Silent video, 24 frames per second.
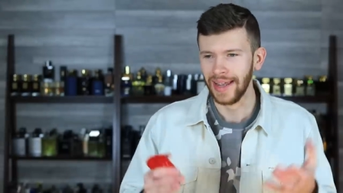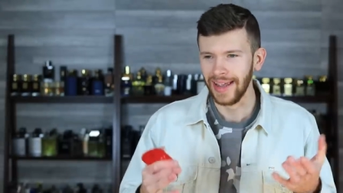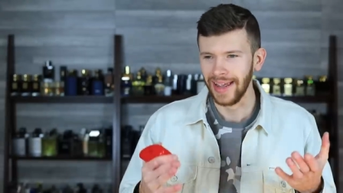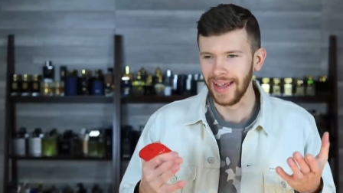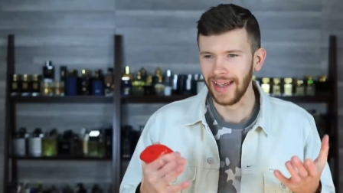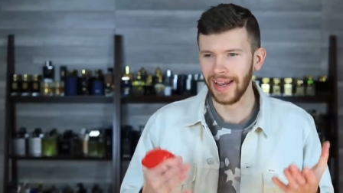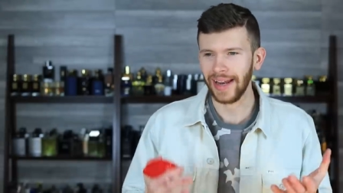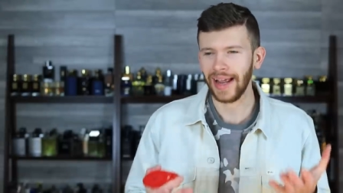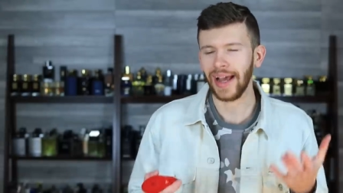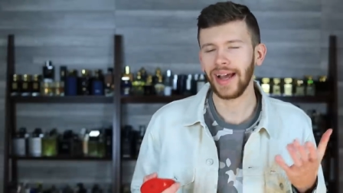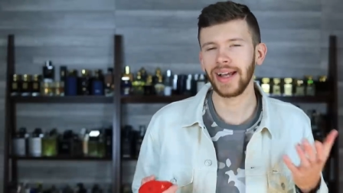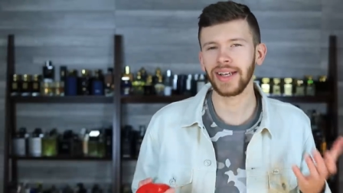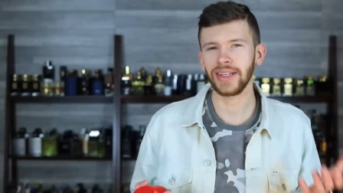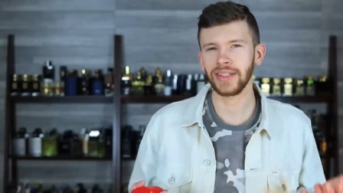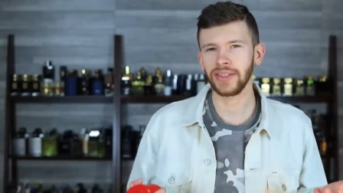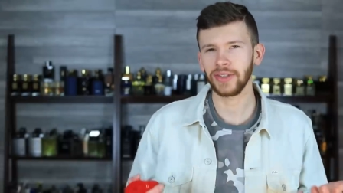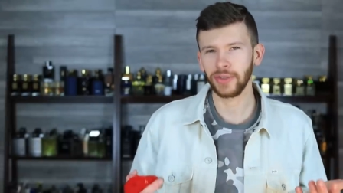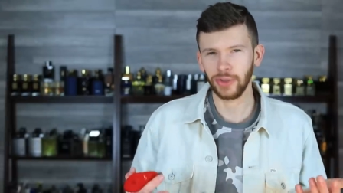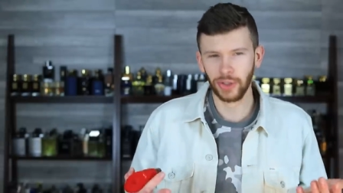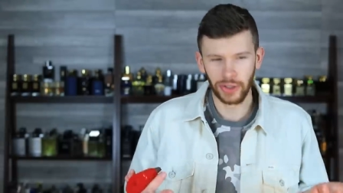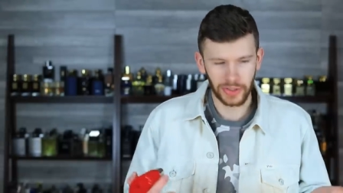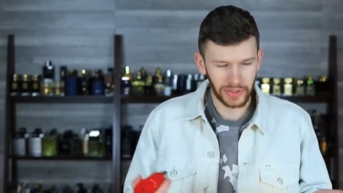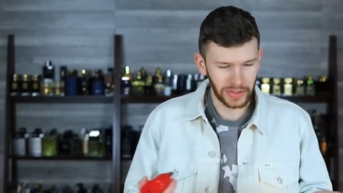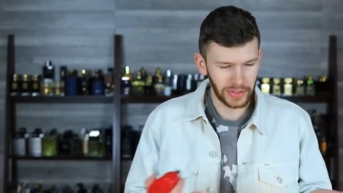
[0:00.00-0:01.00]
It has
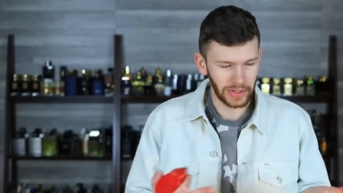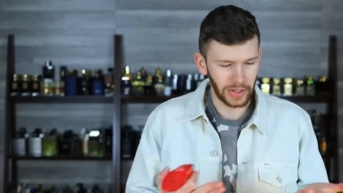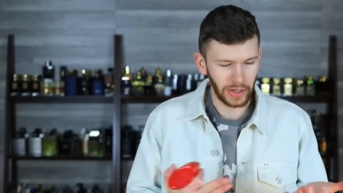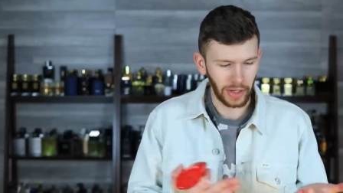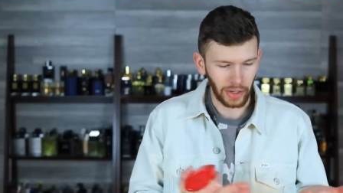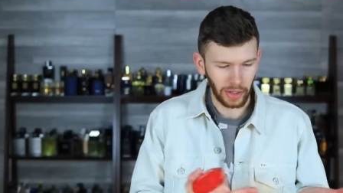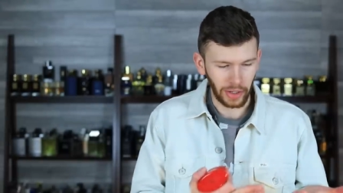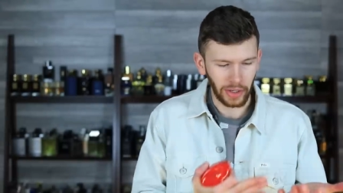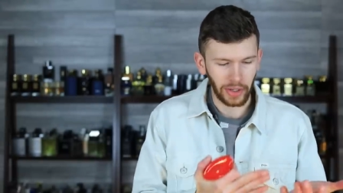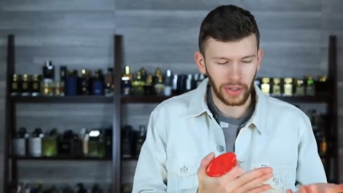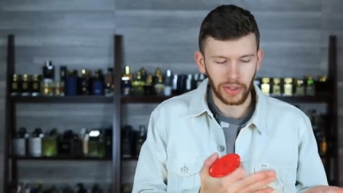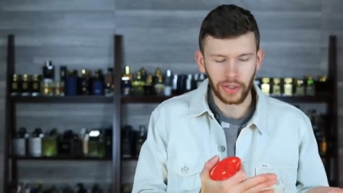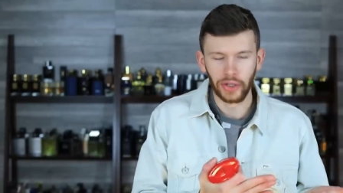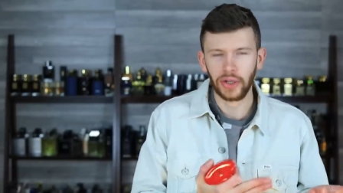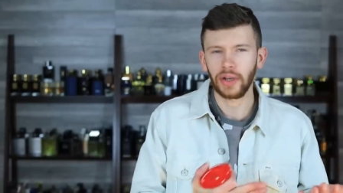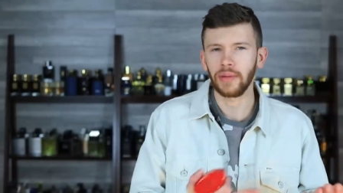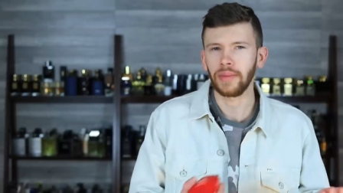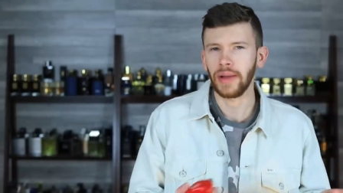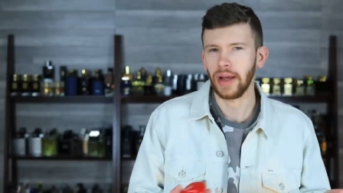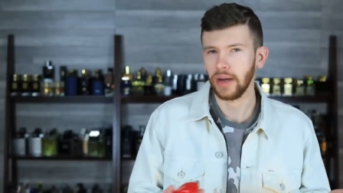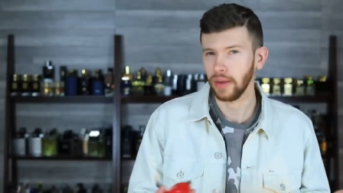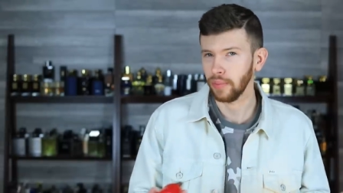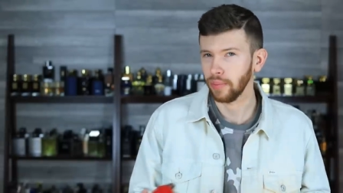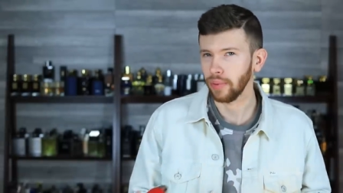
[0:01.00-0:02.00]
just a, a good
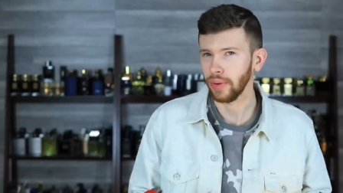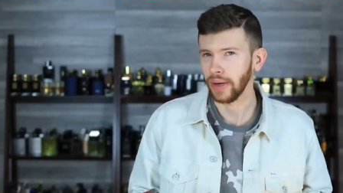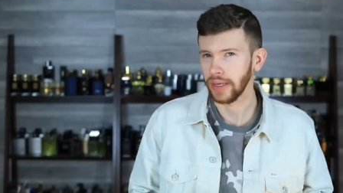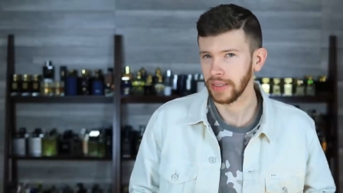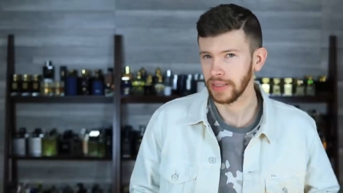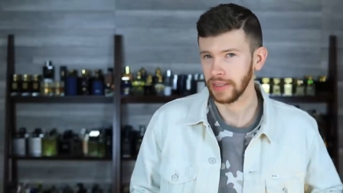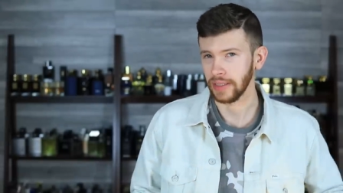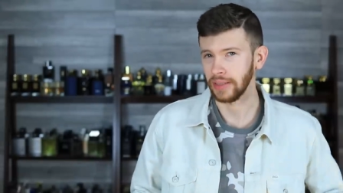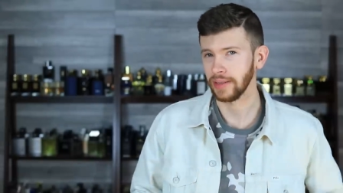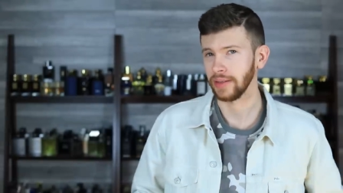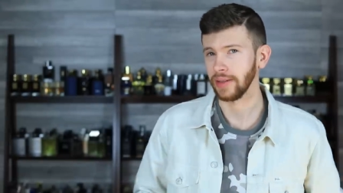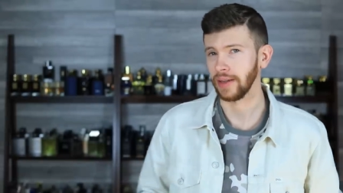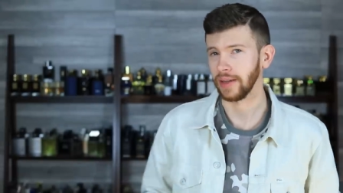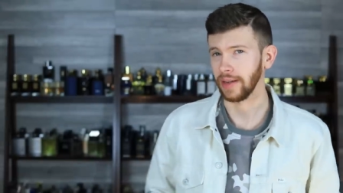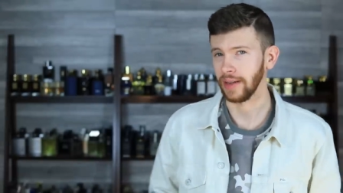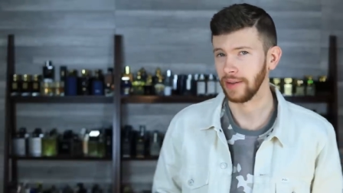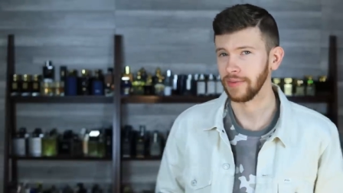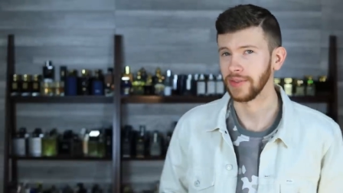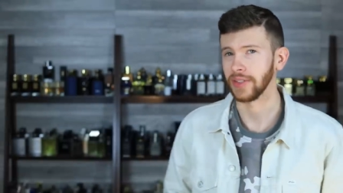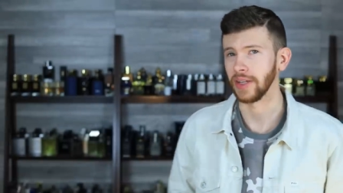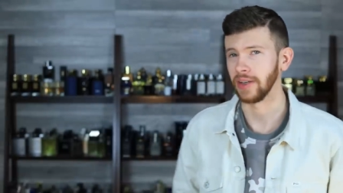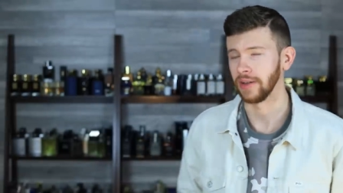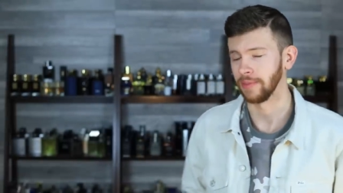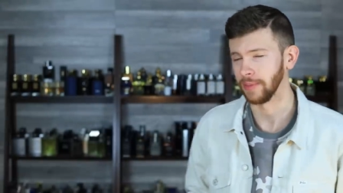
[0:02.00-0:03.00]
amount of presence, like I've
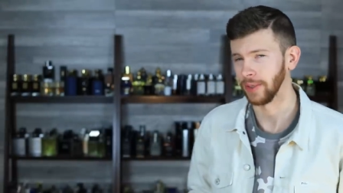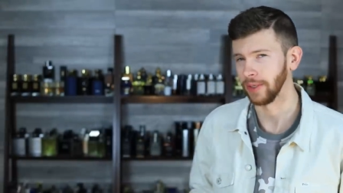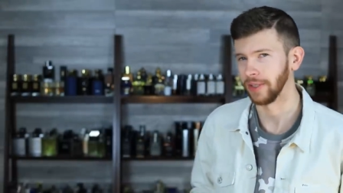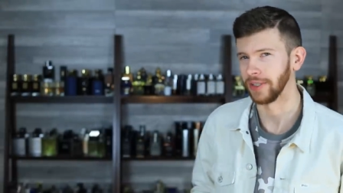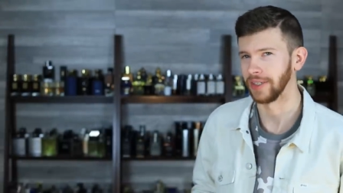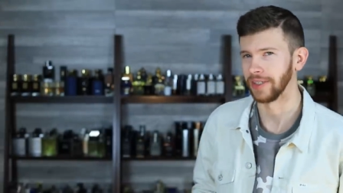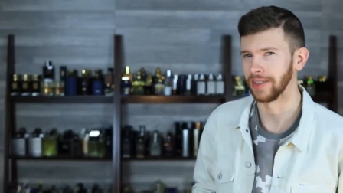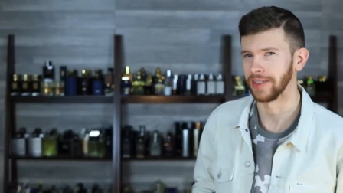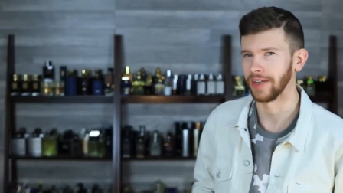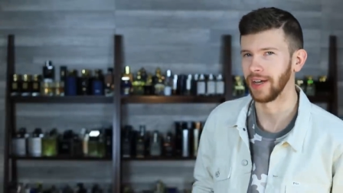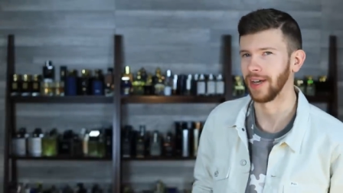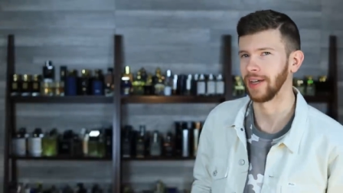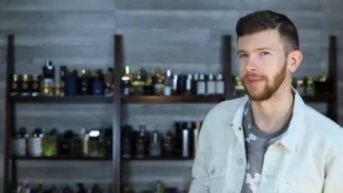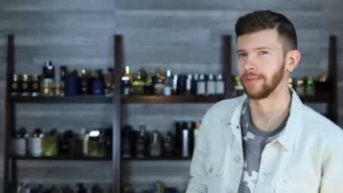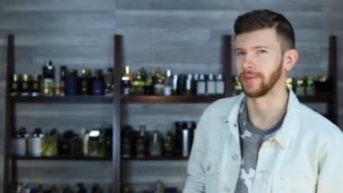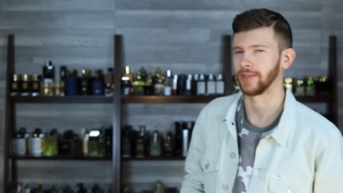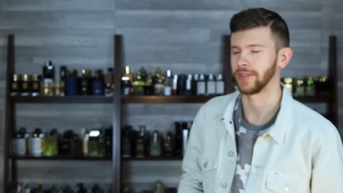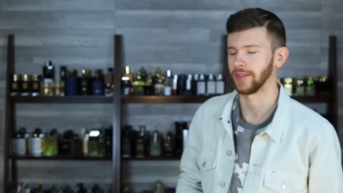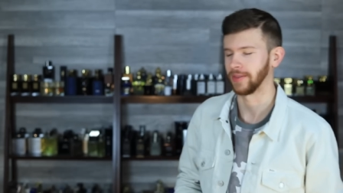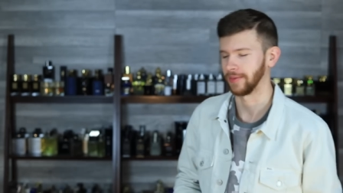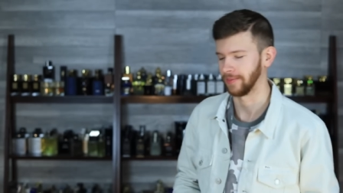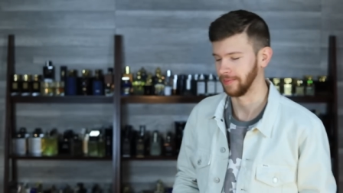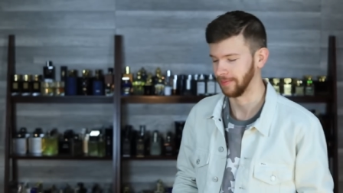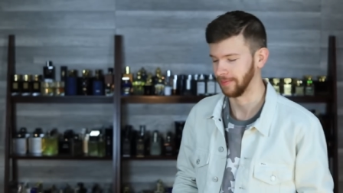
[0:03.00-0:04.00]
said a million times.